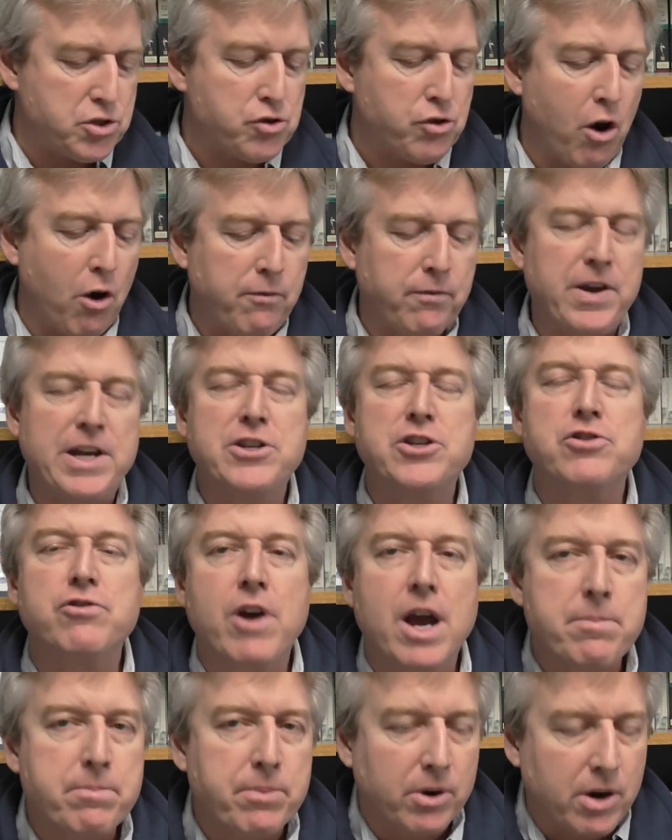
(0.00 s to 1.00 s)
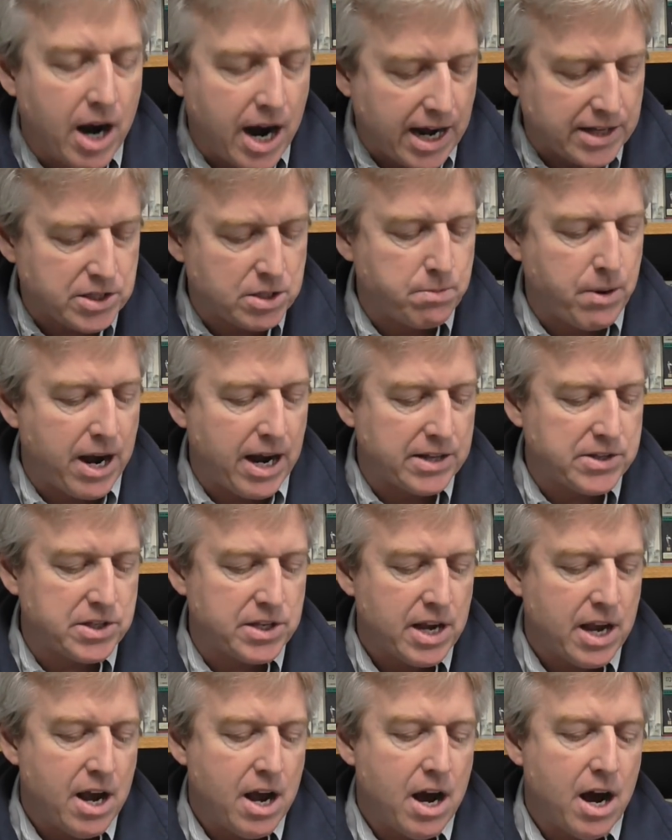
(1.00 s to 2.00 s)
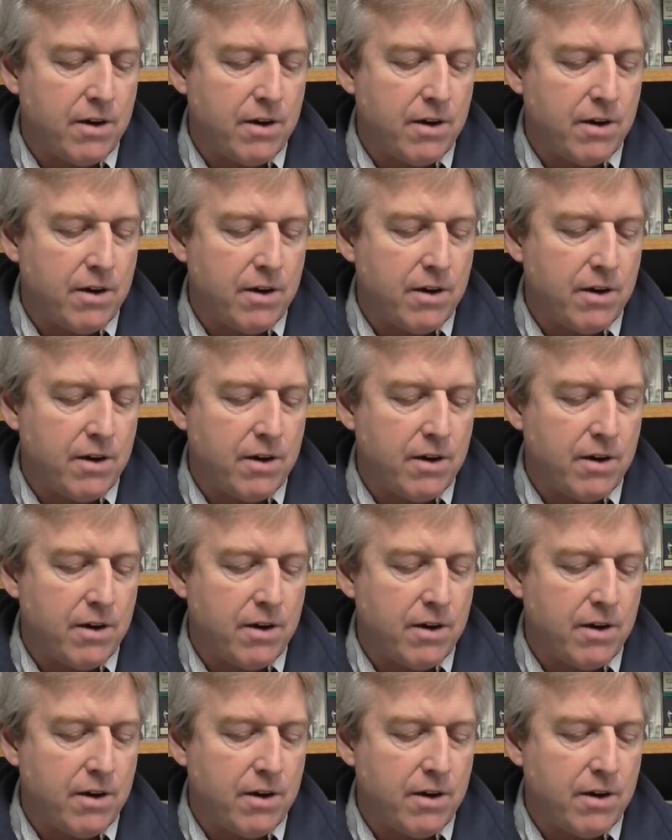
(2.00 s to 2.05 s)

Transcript: trophy striper hotspots,